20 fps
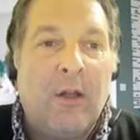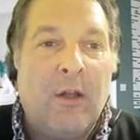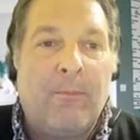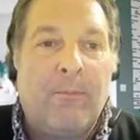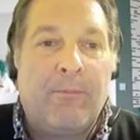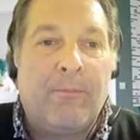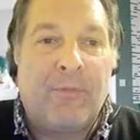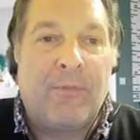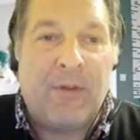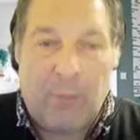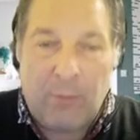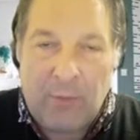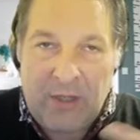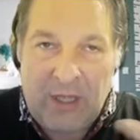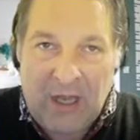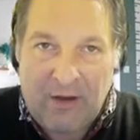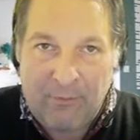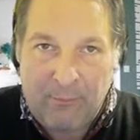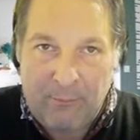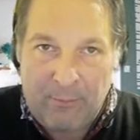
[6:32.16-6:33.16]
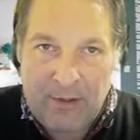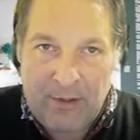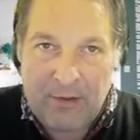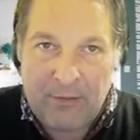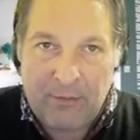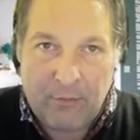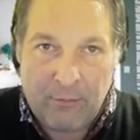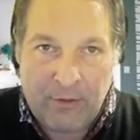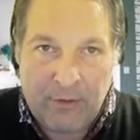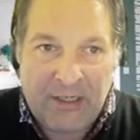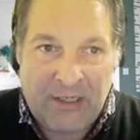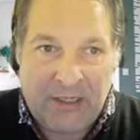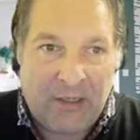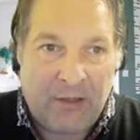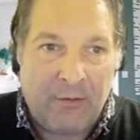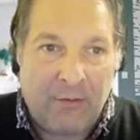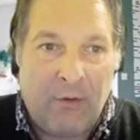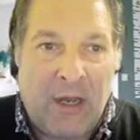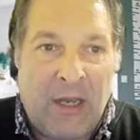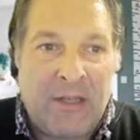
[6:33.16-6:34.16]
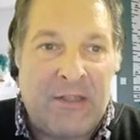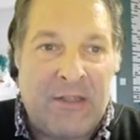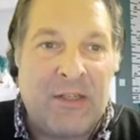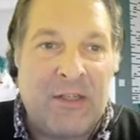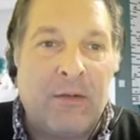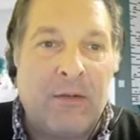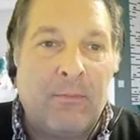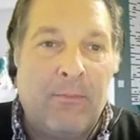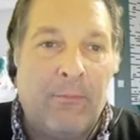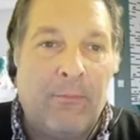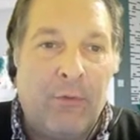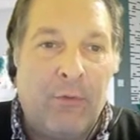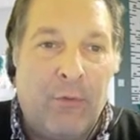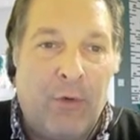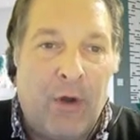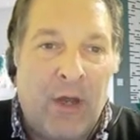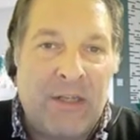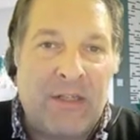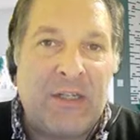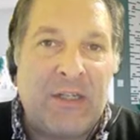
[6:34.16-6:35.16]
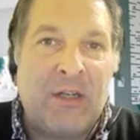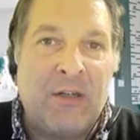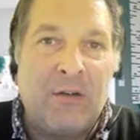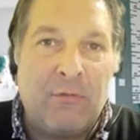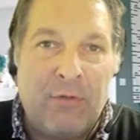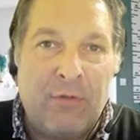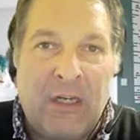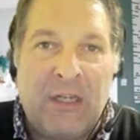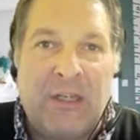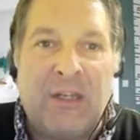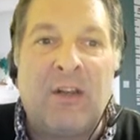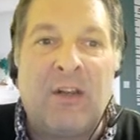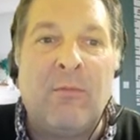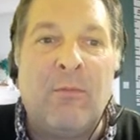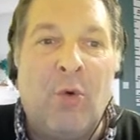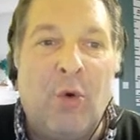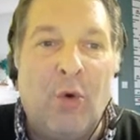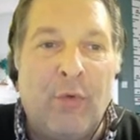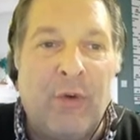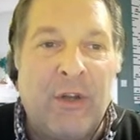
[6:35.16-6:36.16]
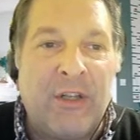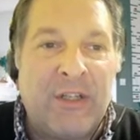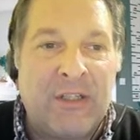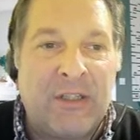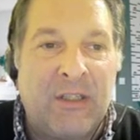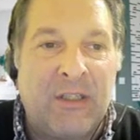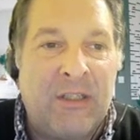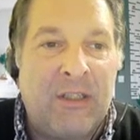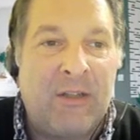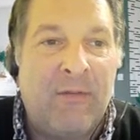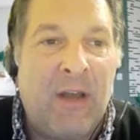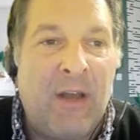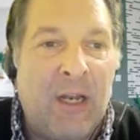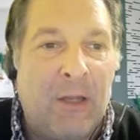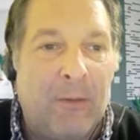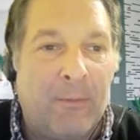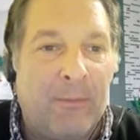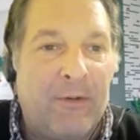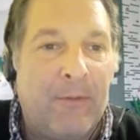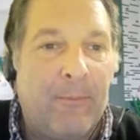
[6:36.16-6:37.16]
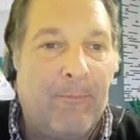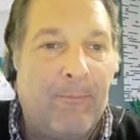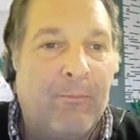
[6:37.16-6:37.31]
than we have been reading and writing. Writing and reading are more recently developed.